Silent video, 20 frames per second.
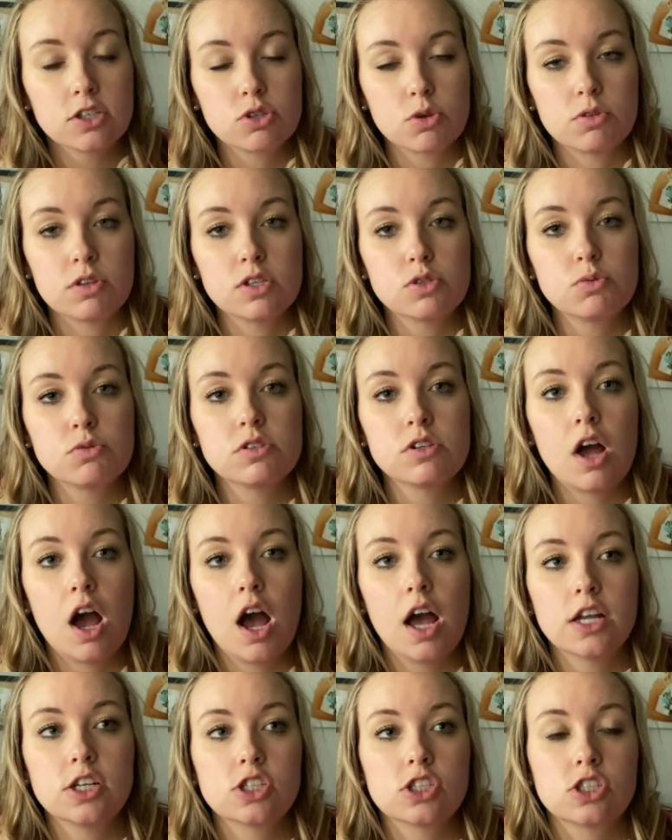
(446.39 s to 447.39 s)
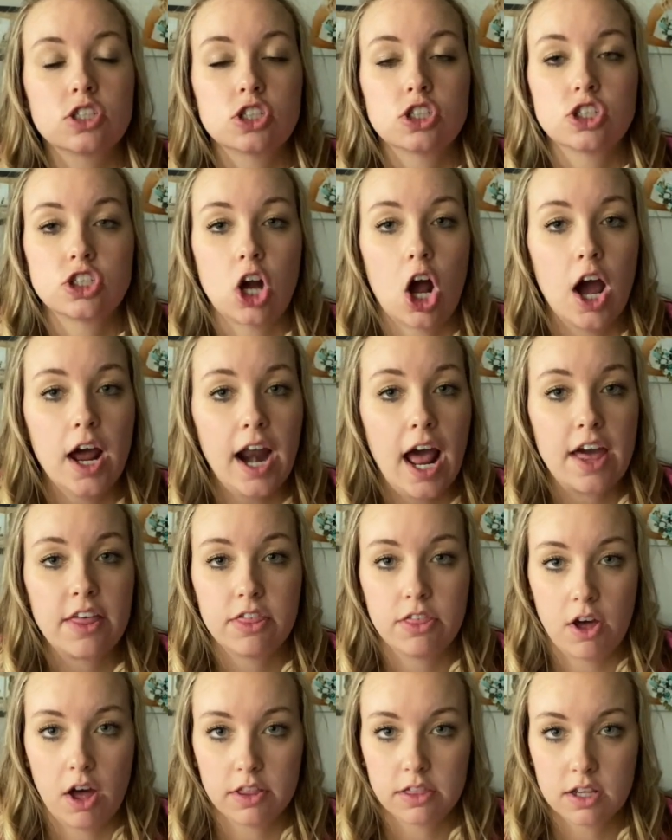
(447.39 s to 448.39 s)
So this was not just a shot. I
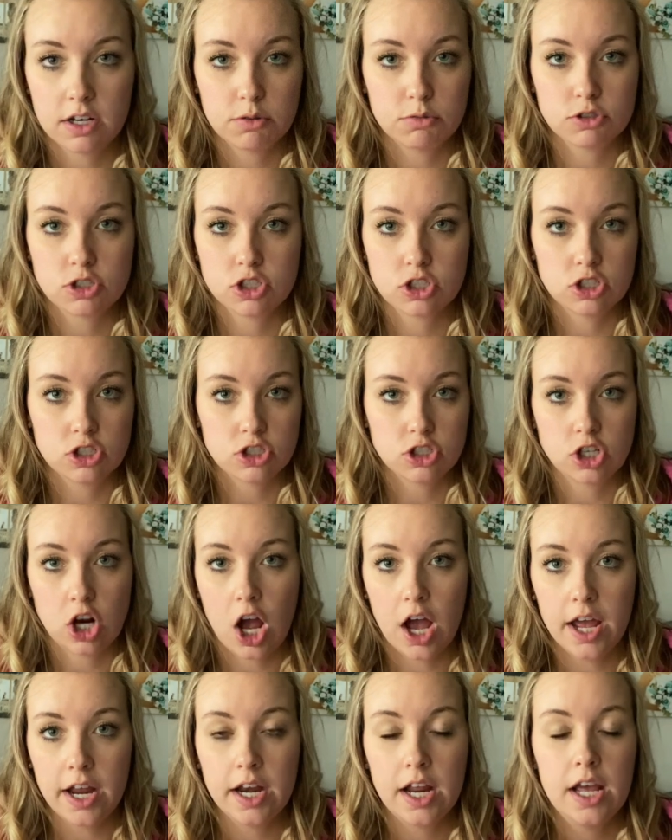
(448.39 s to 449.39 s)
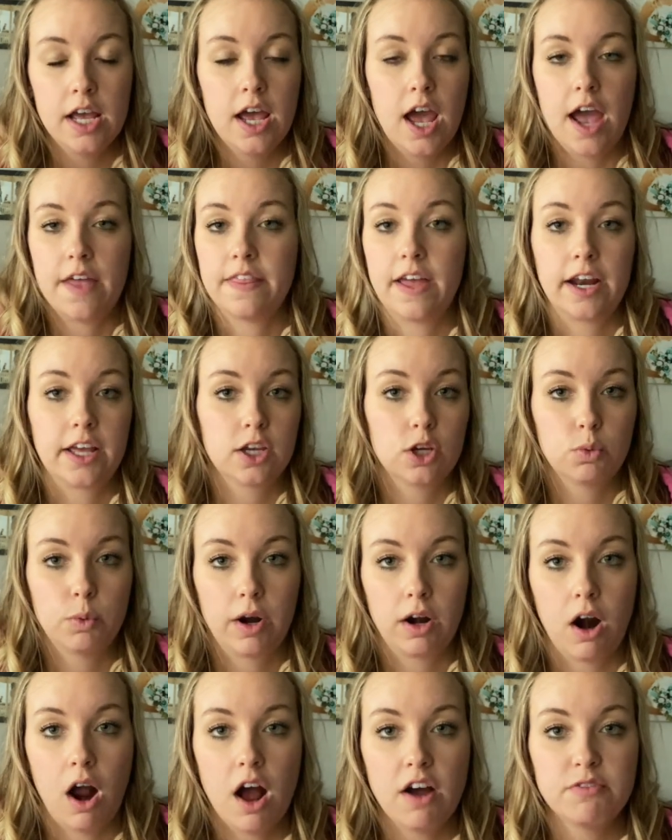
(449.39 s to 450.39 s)
thought that it was just a shot and that it could
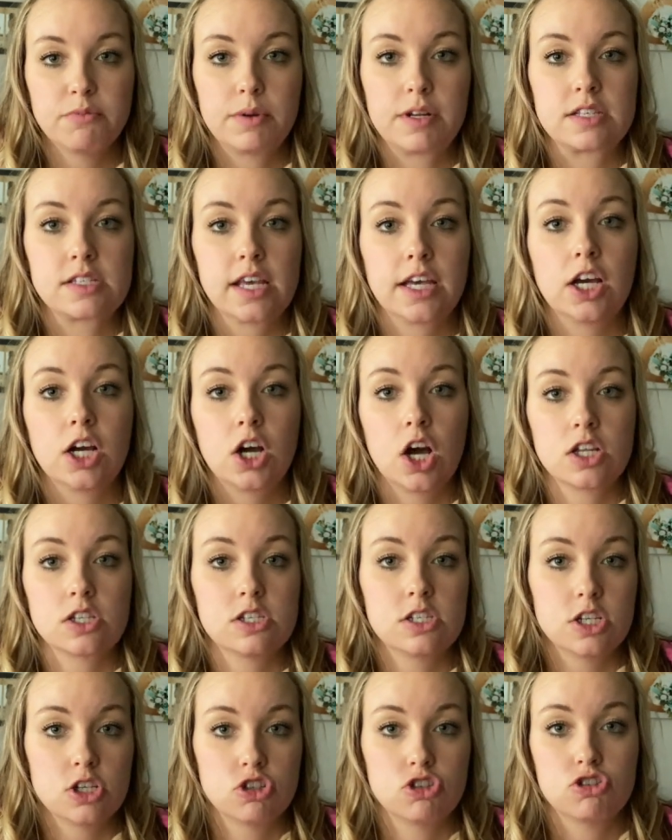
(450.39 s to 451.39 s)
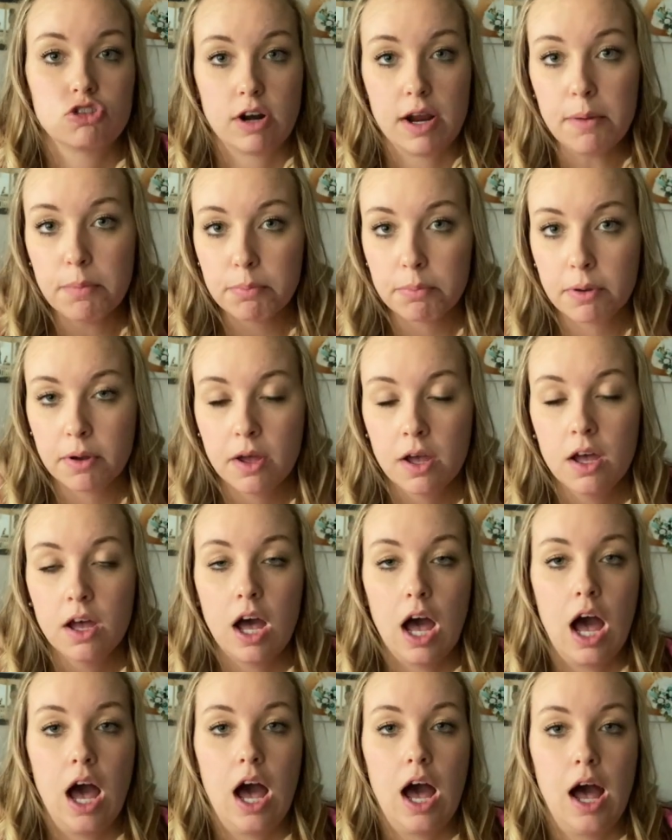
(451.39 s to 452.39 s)
wear off, but it's like a constant drip.
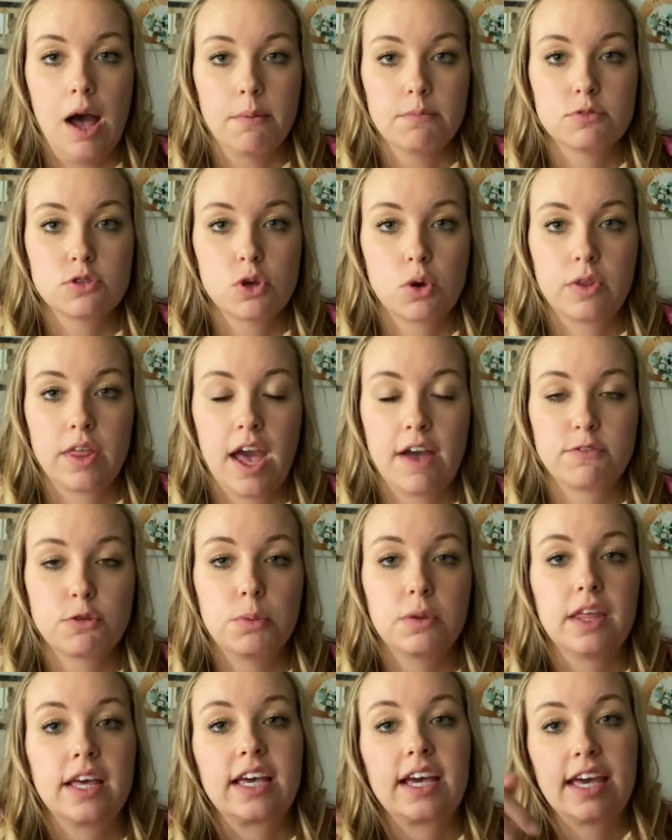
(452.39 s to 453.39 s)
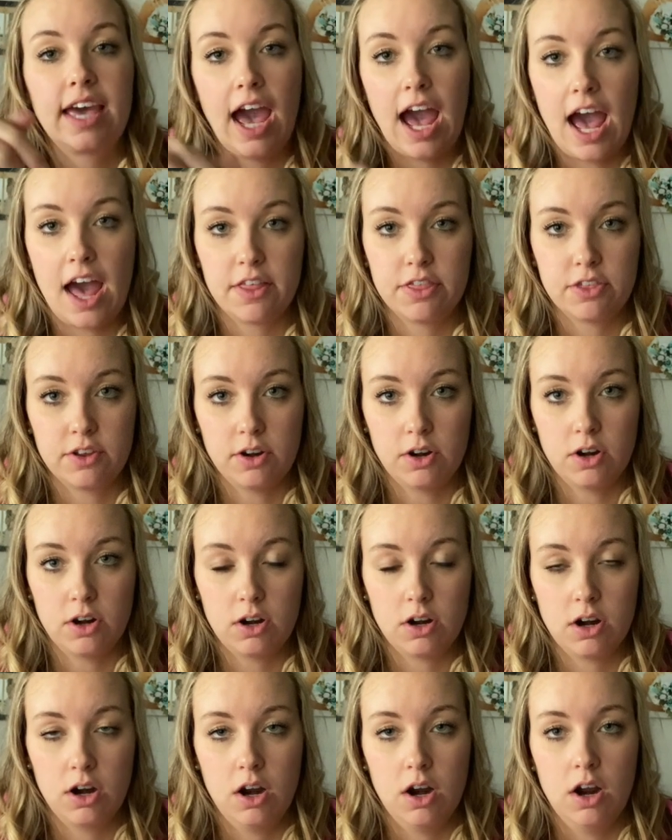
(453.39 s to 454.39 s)
Um, so they have to put like a
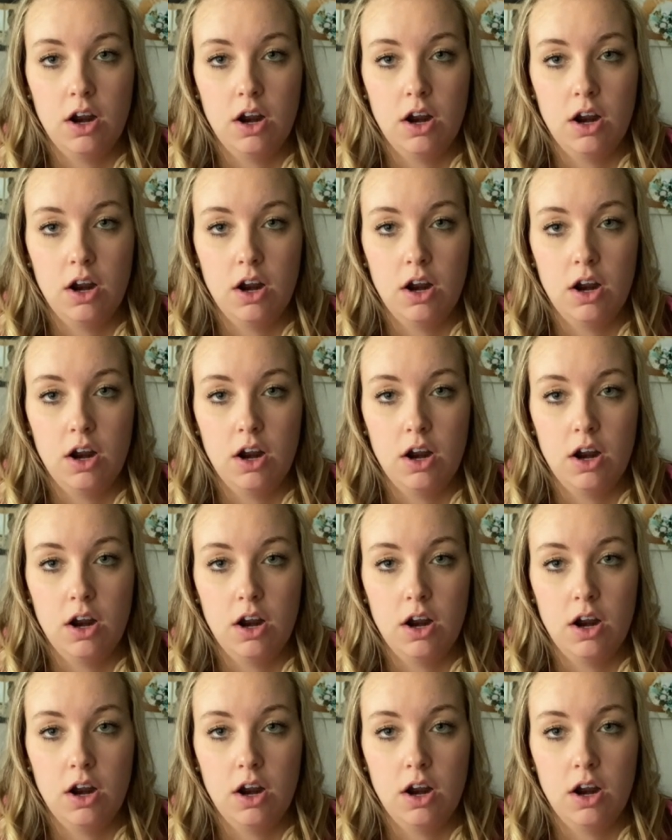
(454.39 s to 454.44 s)
catheter.